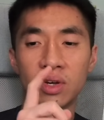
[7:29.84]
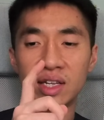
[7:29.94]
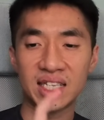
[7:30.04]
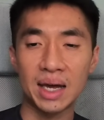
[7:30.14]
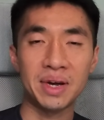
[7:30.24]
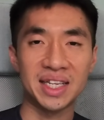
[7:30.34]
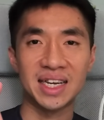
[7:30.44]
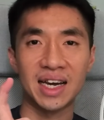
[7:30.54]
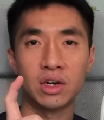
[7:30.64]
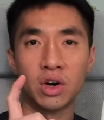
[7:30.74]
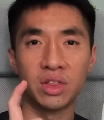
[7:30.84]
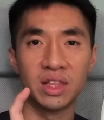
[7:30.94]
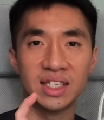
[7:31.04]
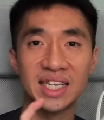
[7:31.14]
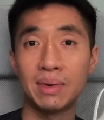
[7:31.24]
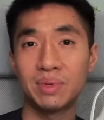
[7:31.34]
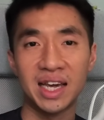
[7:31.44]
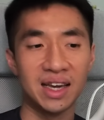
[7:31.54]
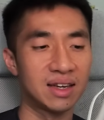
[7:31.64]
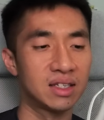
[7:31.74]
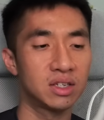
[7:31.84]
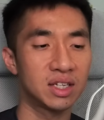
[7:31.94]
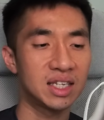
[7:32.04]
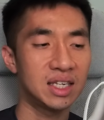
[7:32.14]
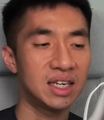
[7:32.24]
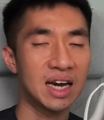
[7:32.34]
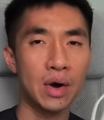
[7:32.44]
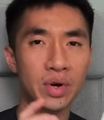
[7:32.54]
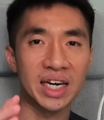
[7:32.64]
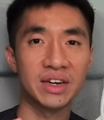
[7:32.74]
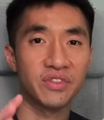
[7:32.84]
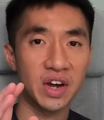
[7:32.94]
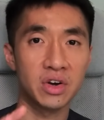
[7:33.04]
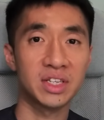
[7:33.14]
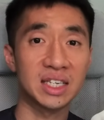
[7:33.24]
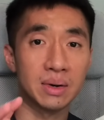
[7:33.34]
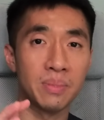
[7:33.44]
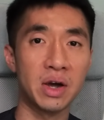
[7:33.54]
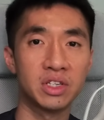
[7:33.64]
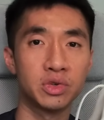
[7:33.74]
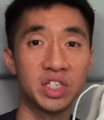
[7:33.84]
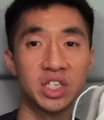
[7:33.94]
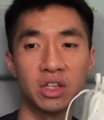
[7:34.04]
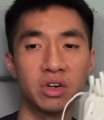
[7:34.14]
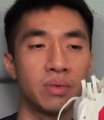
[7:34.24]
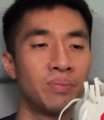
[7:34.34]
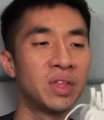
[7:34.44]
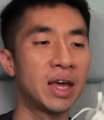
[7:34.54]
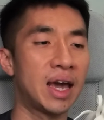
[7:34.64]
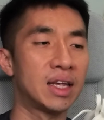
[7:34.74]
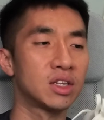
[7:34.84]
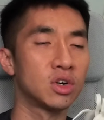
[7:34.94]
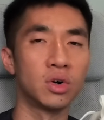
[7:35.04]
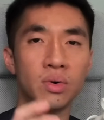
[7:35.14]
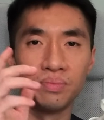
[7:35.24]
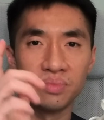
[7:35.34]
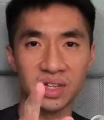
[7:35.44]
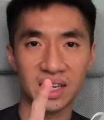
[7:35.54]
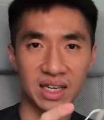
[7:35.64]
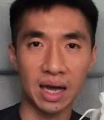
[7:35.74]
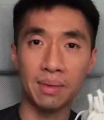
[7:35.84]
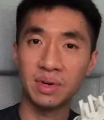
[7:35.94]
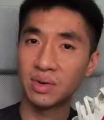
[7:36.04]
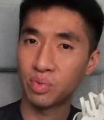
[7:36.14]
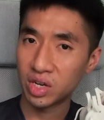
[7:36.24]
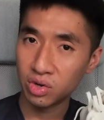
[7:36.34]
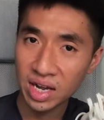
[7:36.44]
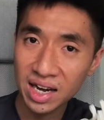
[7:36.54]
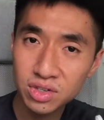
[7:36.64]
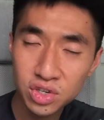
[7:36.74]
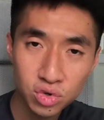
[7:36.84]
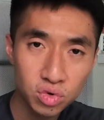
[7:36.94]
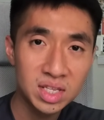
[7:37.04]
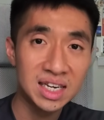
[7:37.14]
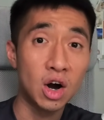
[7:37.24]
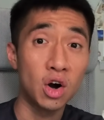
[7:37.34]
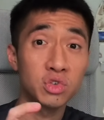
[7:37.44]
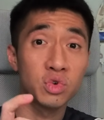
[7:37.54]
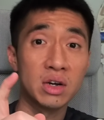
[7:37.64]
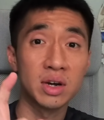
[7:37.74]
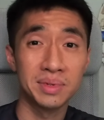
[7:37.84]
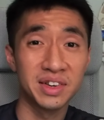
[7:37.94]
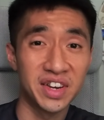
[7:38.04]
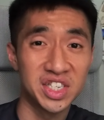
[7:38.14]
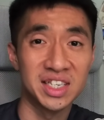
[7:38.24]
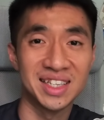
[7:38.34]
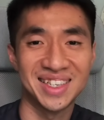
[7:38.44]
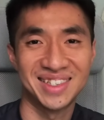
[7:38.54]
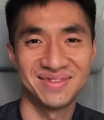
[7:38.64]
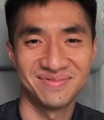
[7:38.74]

side by side on the same day to see how it kind of fares and compares to each other. And so I'm going to bring you now to the on-ground observations.